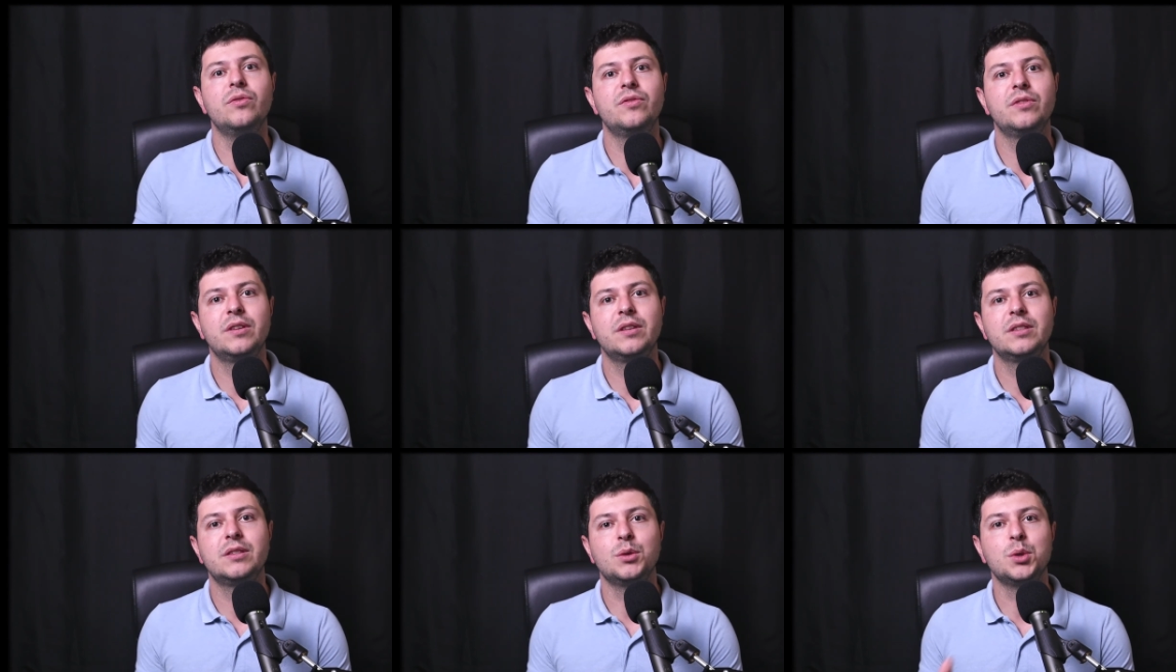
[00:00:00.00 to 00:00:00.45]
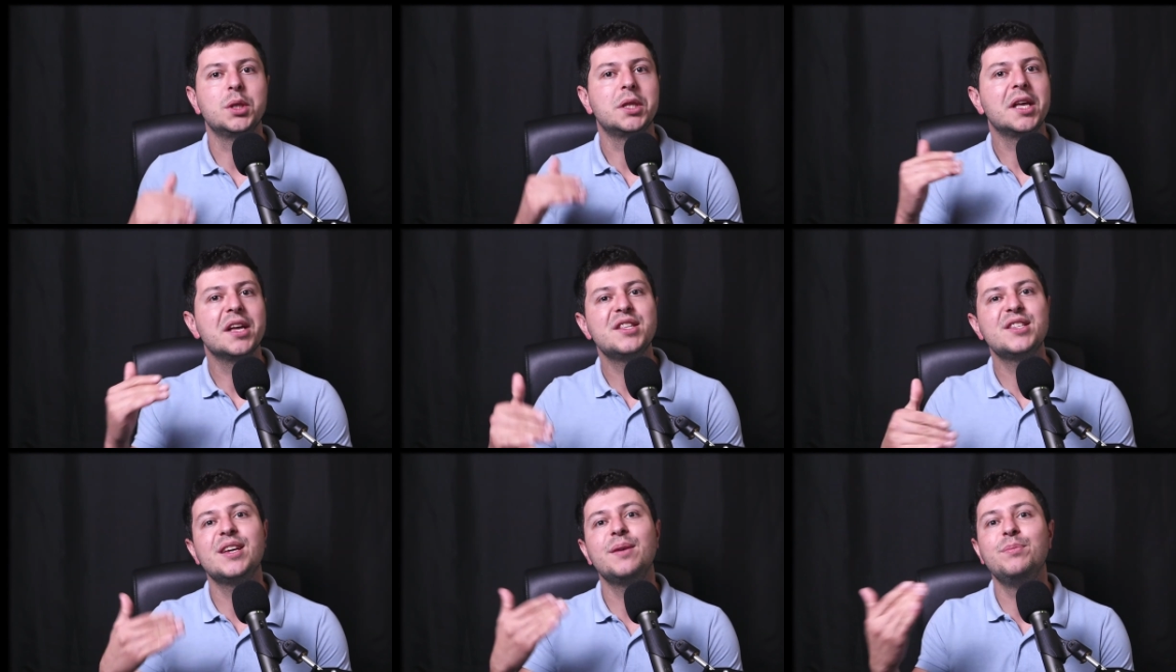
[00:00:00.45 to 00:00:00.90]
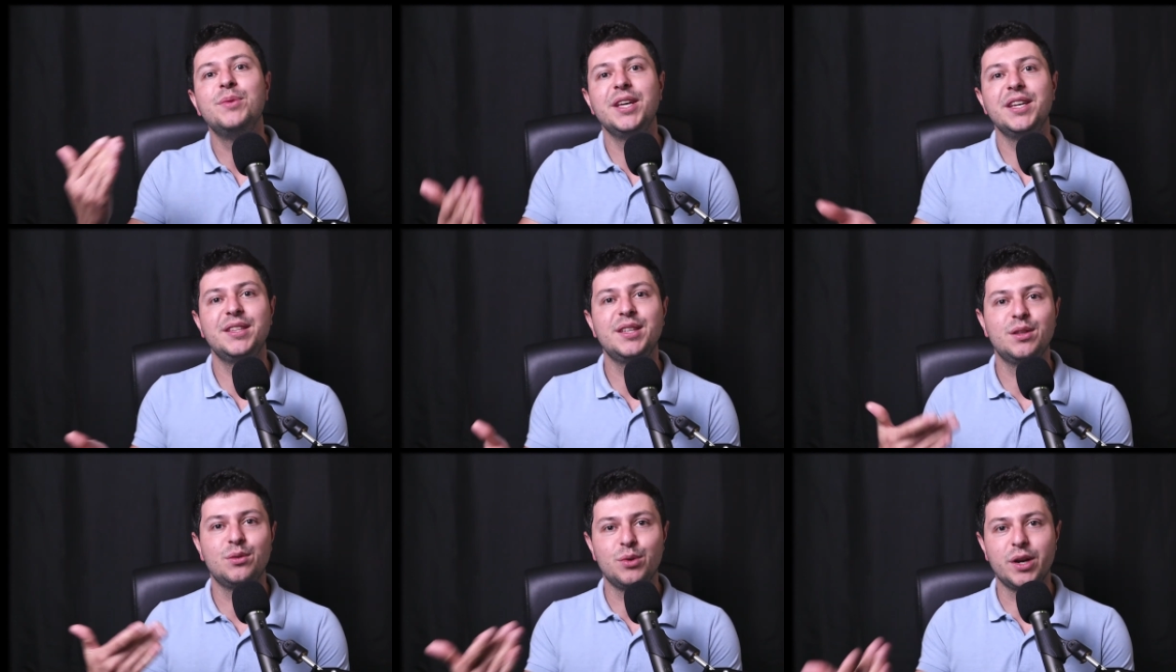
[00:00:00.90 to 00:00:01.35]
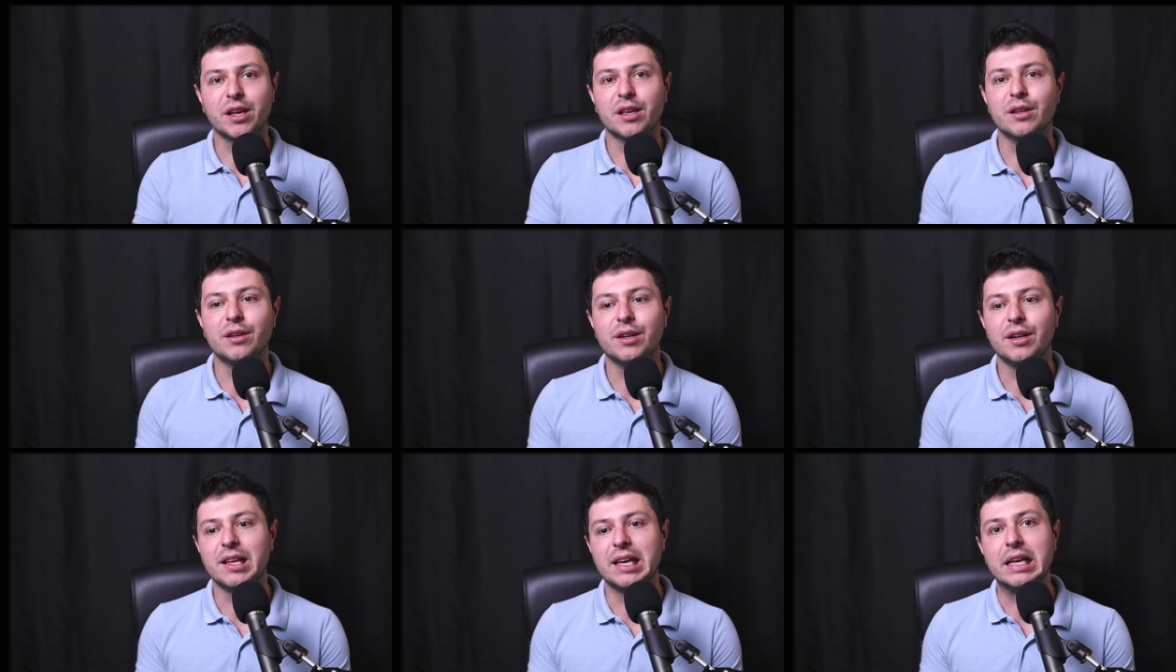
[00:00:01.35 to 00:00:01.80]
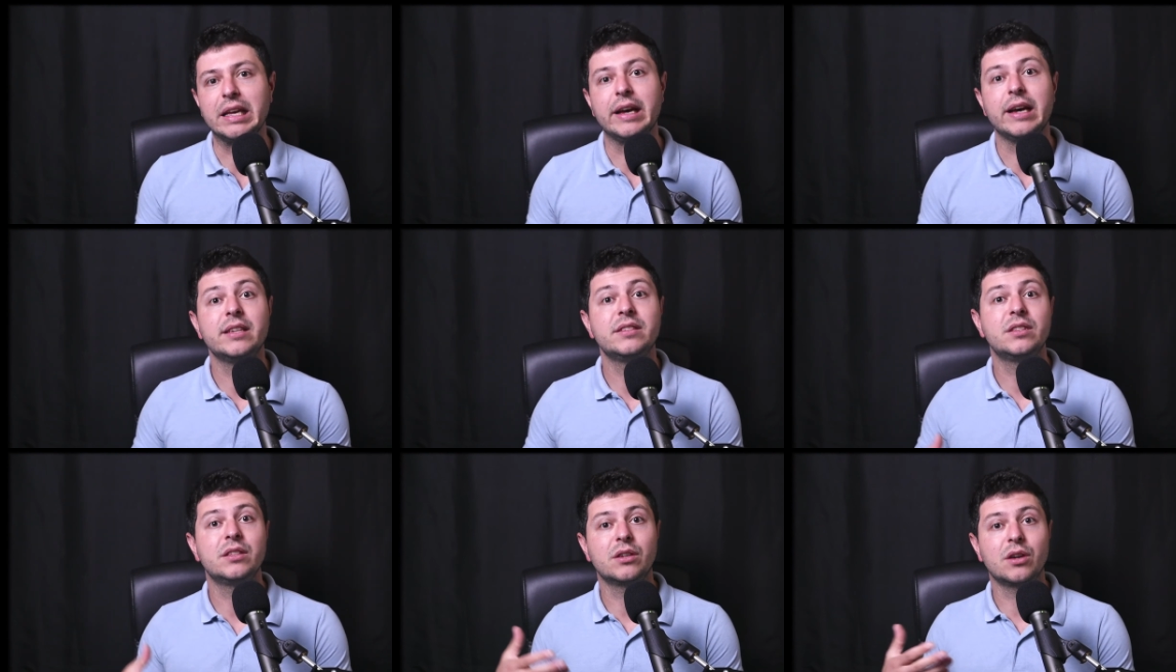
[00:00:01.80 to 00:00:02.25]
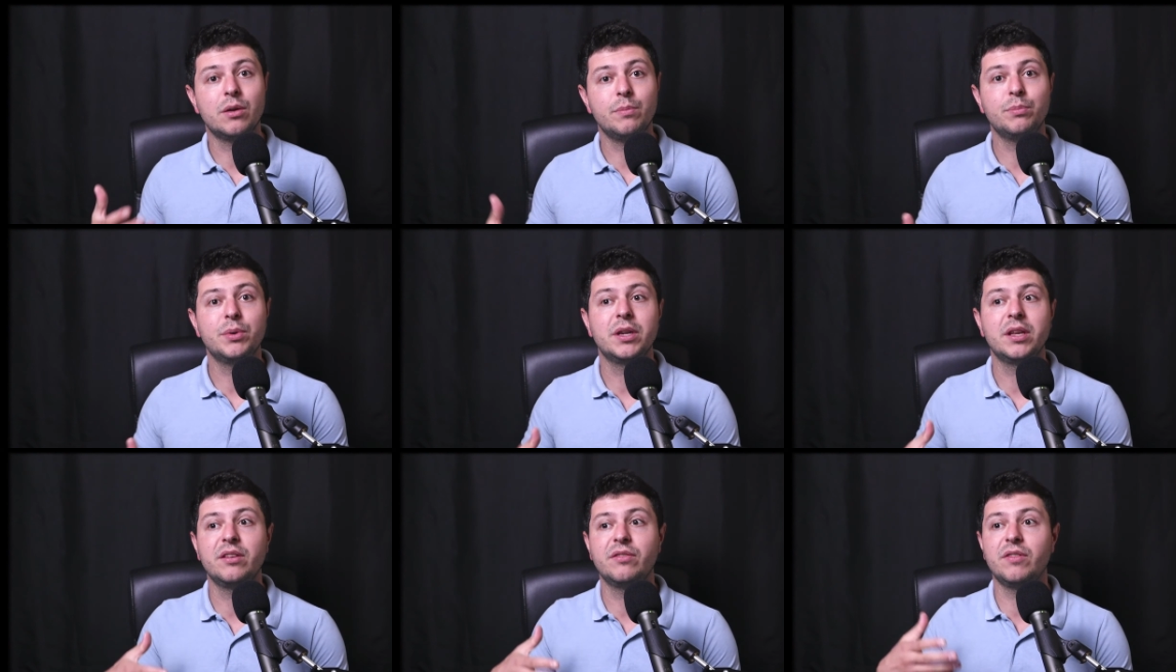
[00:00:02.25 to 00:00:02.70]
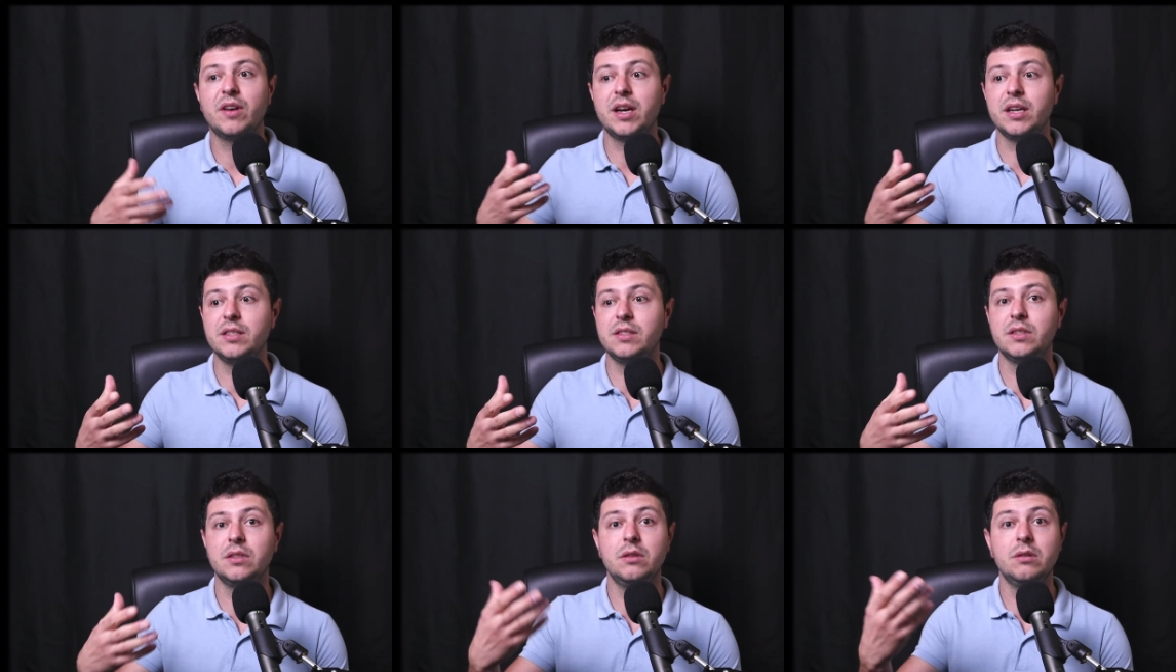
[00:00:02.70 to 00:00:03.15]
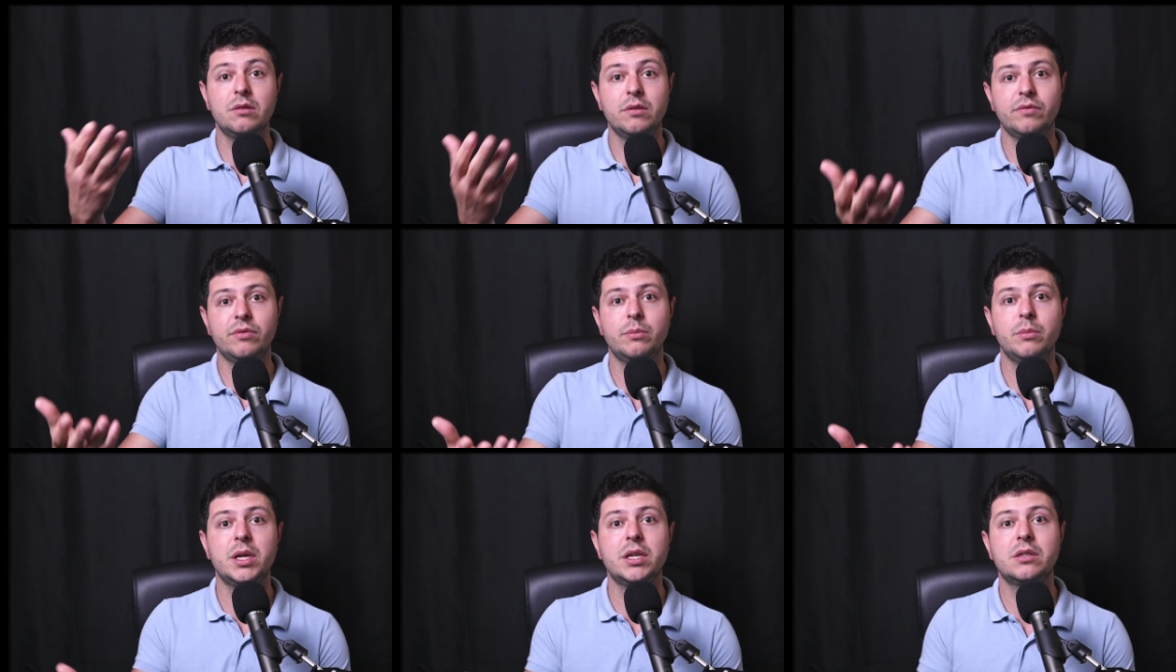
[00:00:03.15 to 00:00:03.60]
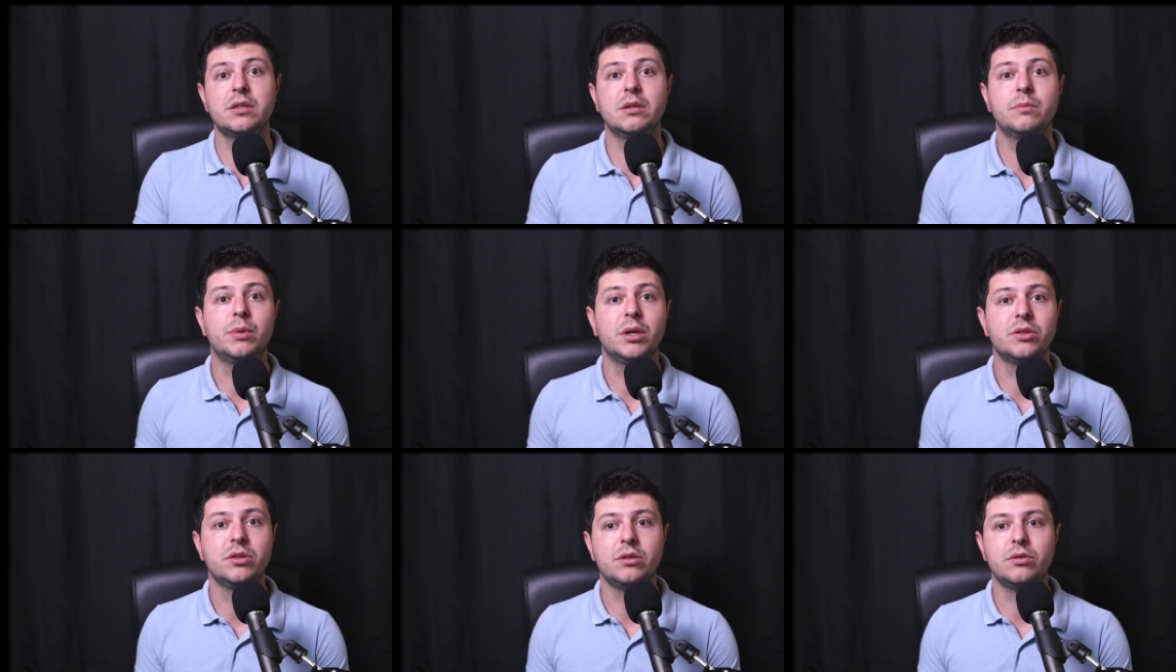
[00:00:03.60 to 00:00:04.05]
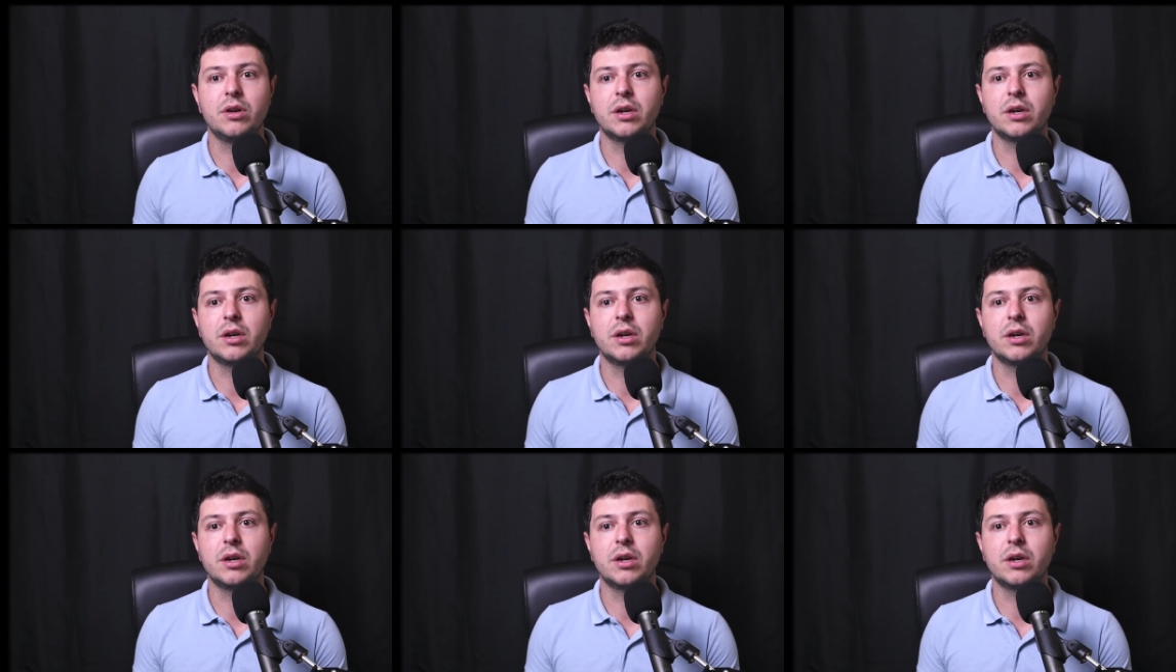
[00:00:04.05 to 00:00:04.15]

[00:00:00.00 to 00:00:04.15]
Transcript: So it gets updated regularly as the company finds new information about the drug.